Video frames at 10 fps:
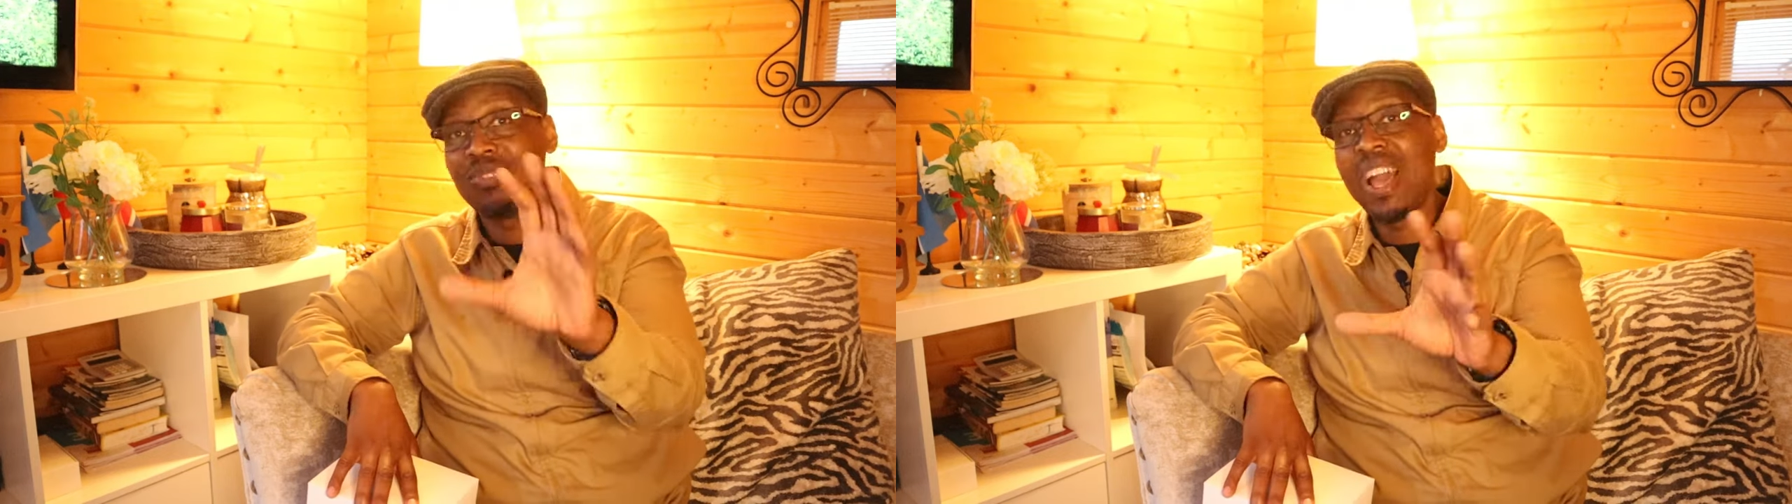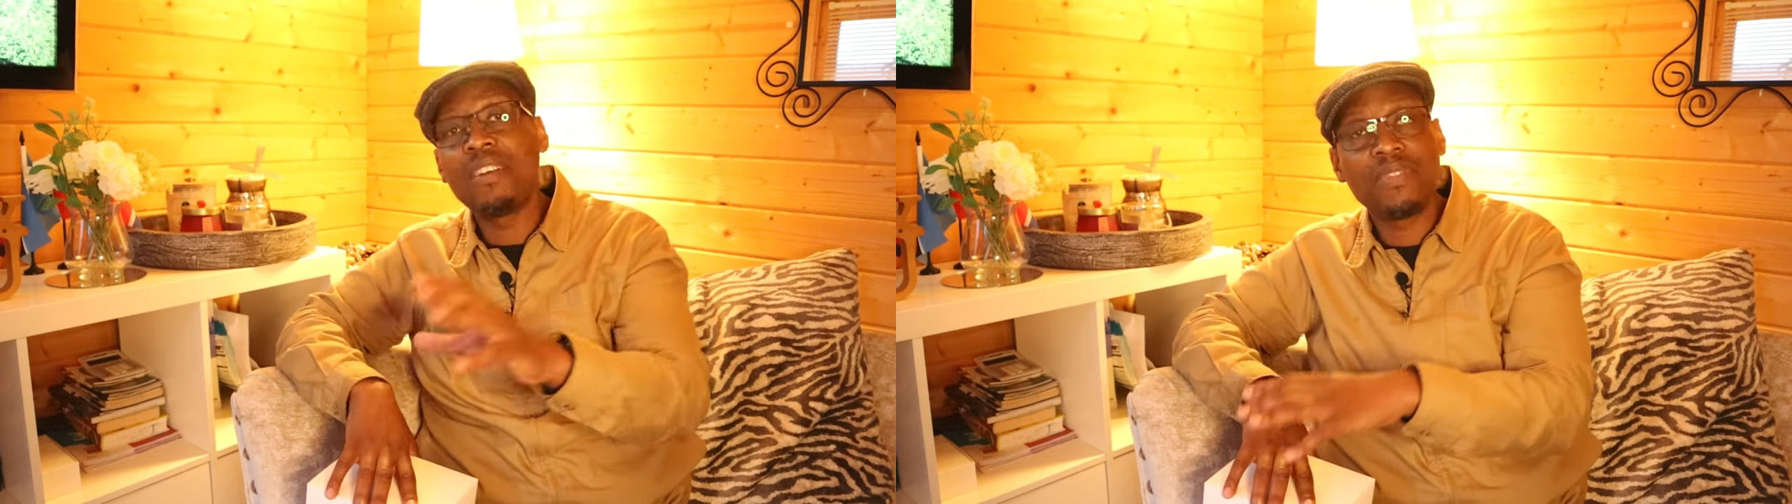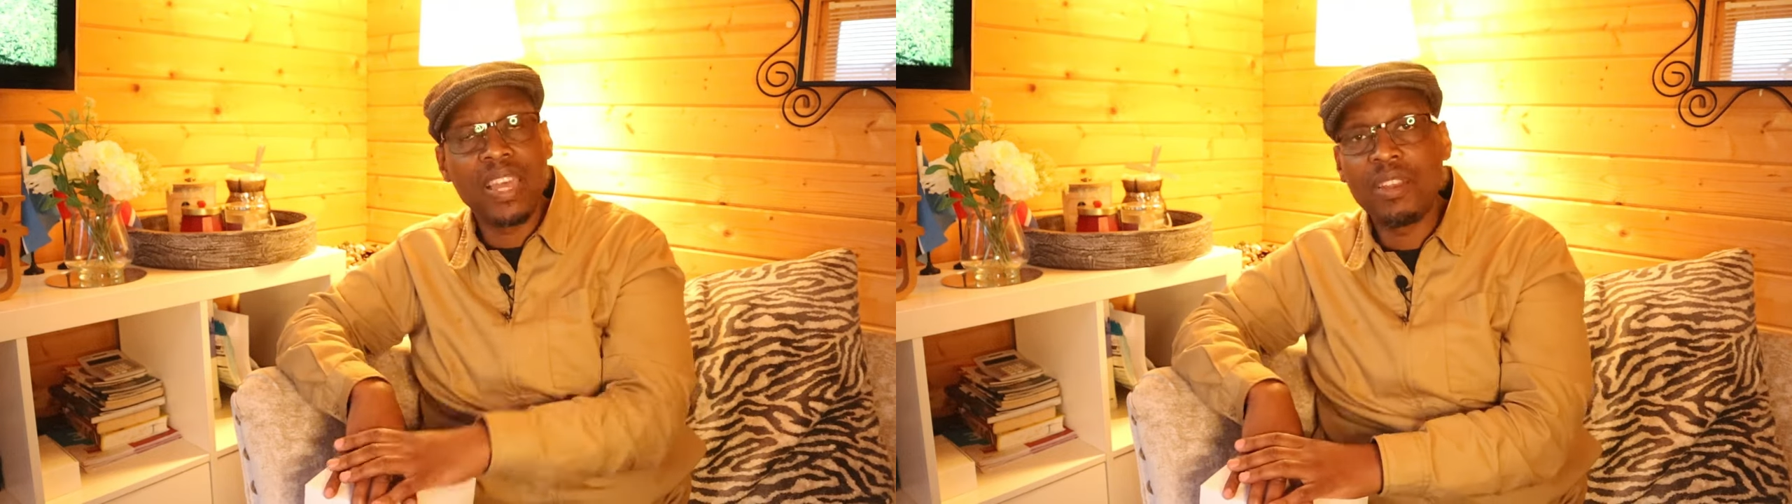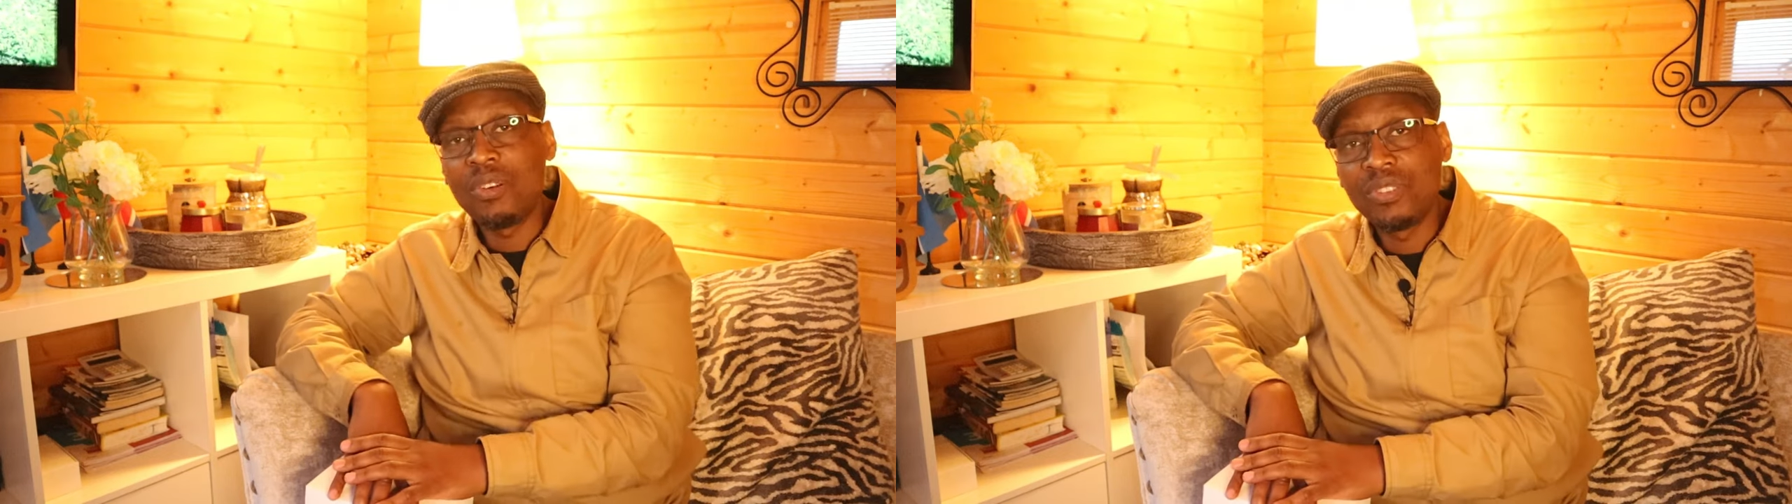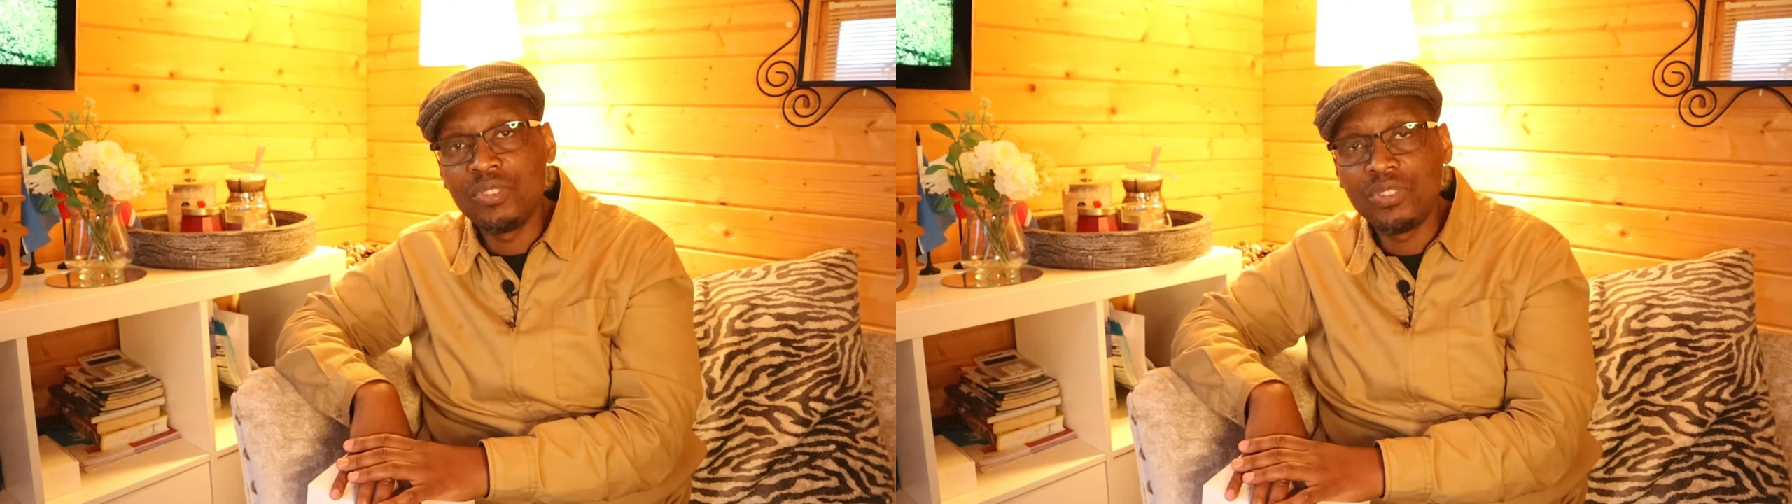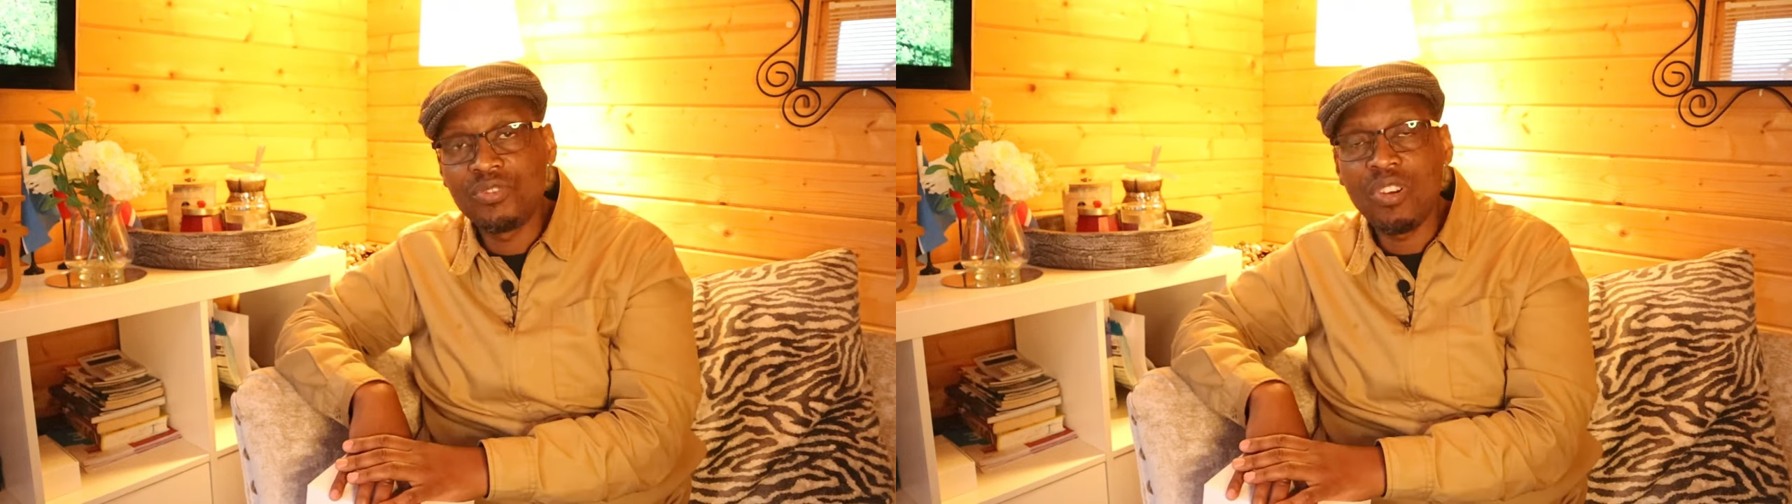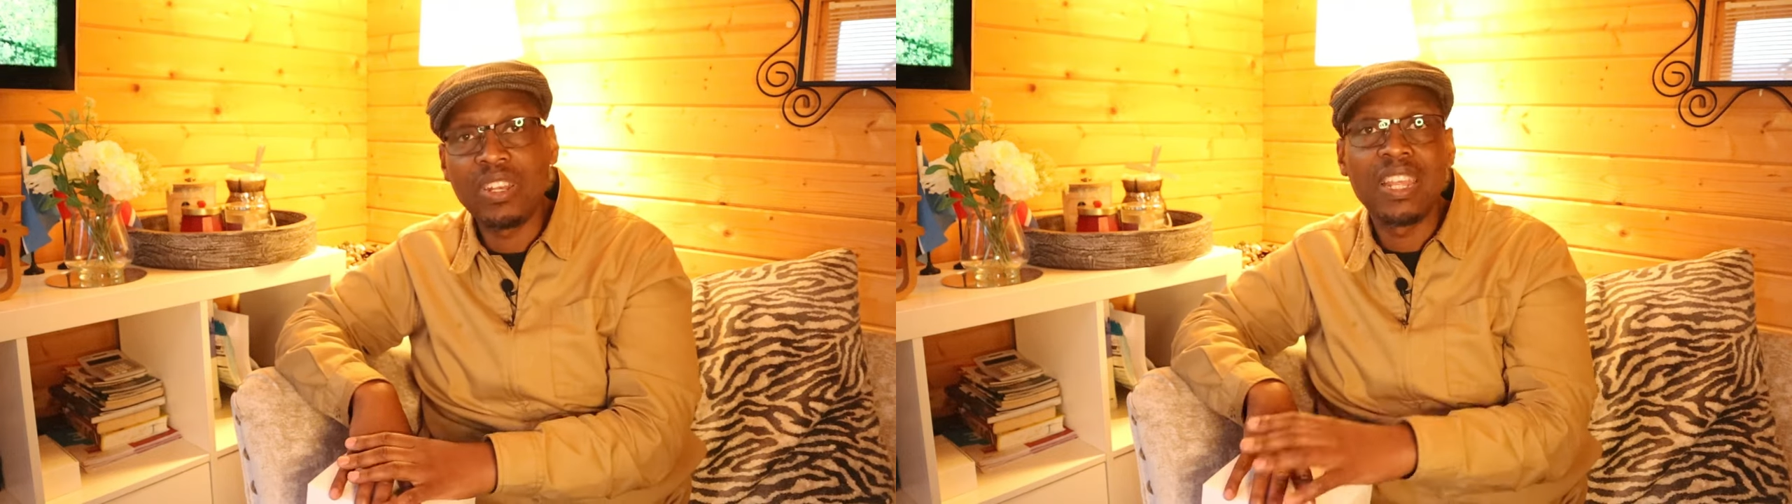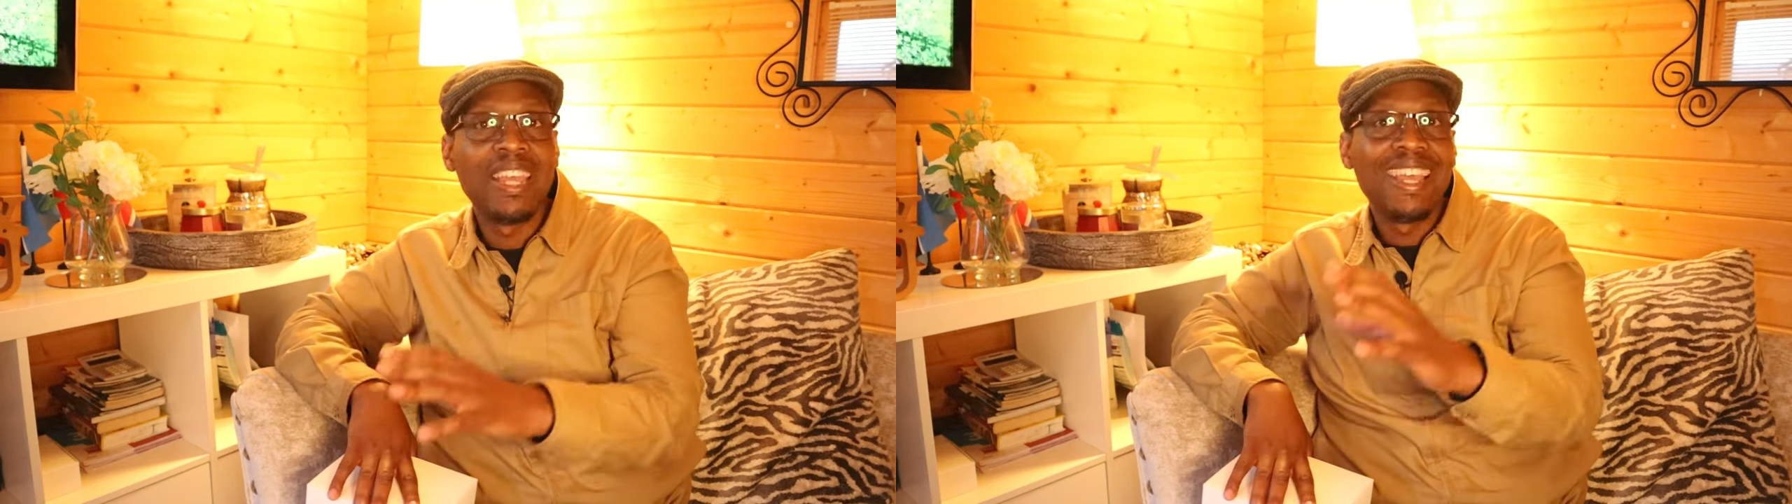to have that on your
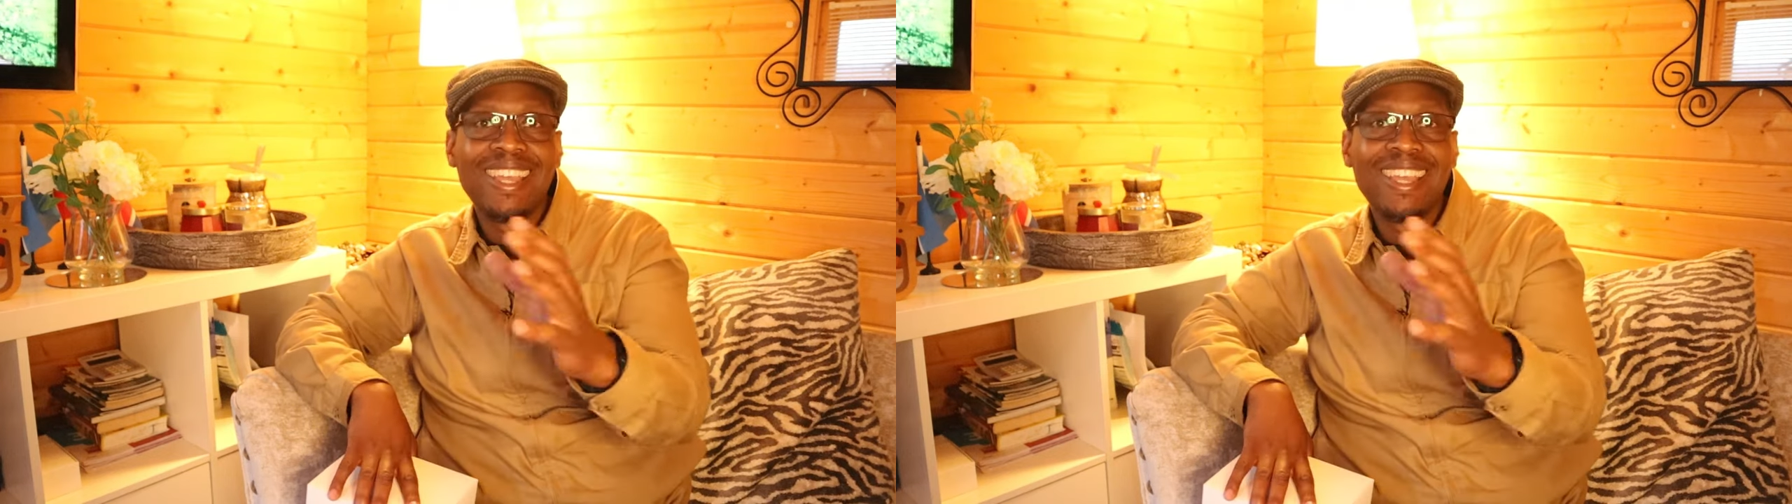drone.